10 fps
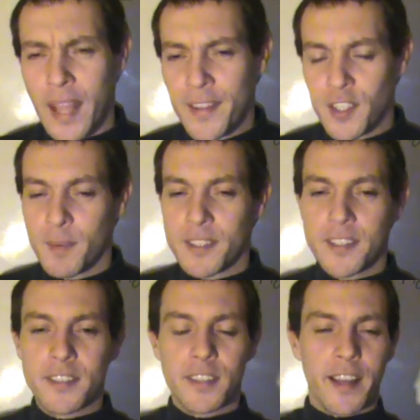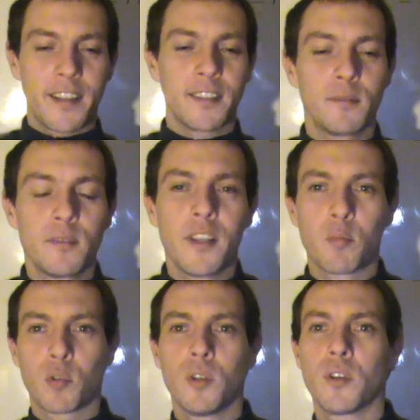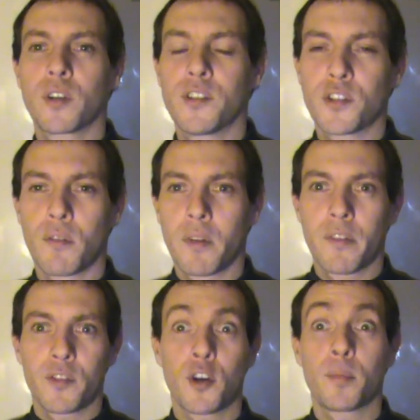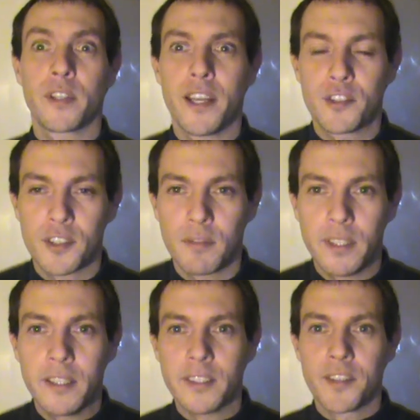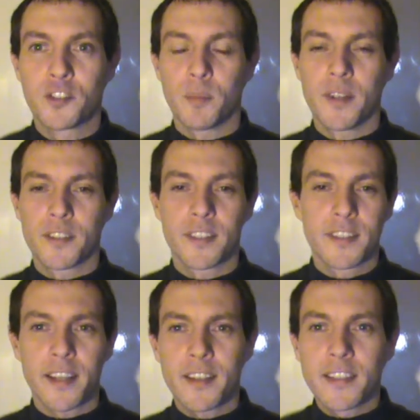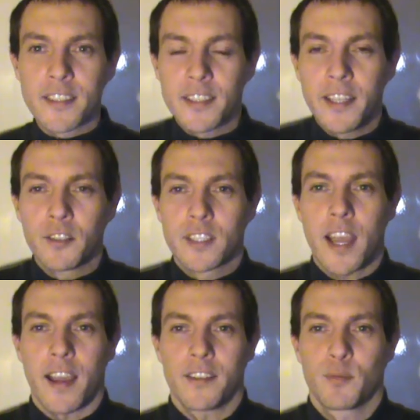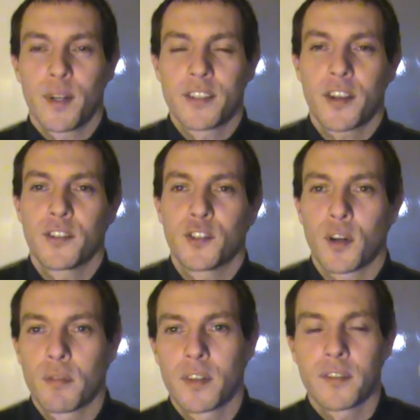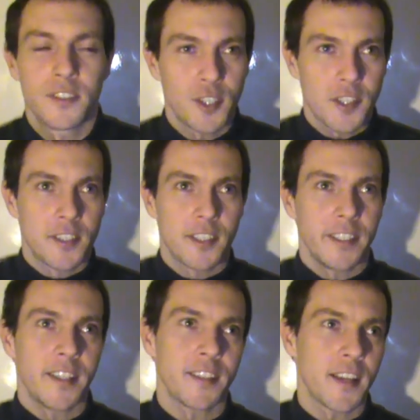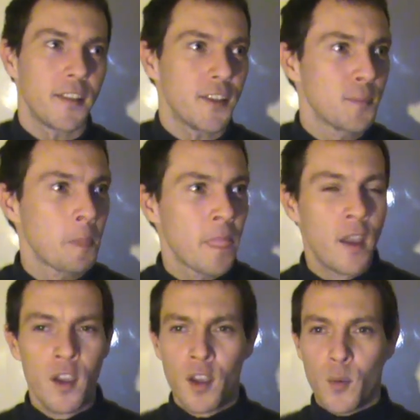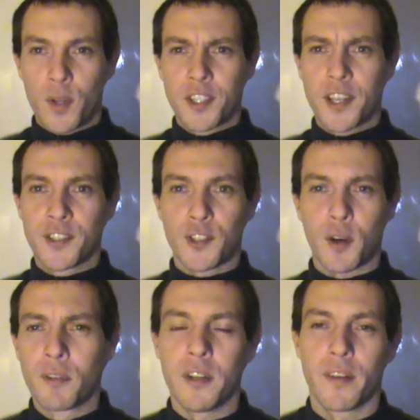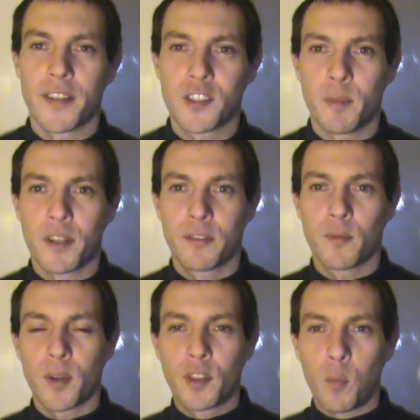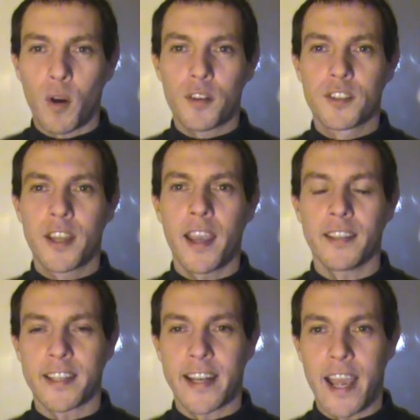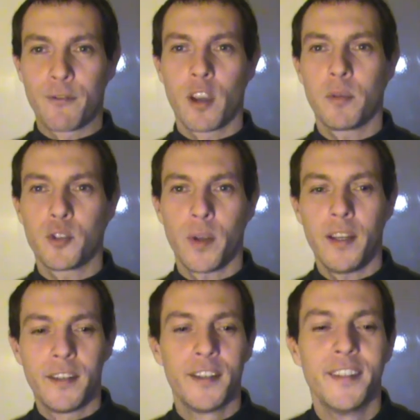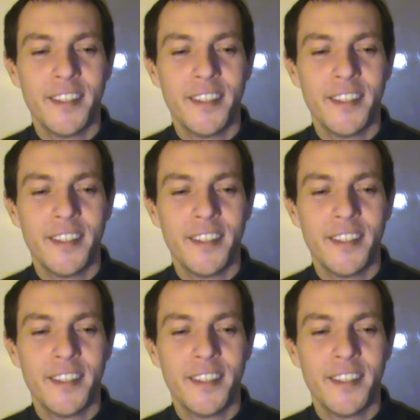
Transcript: estimates. This is like a liberal or conservative interpretations of legal instruments. It's like, it's a legal text. What is a conservative, Justice Scalia said this, what's a conservative estimate of what the words say? Is that halfway between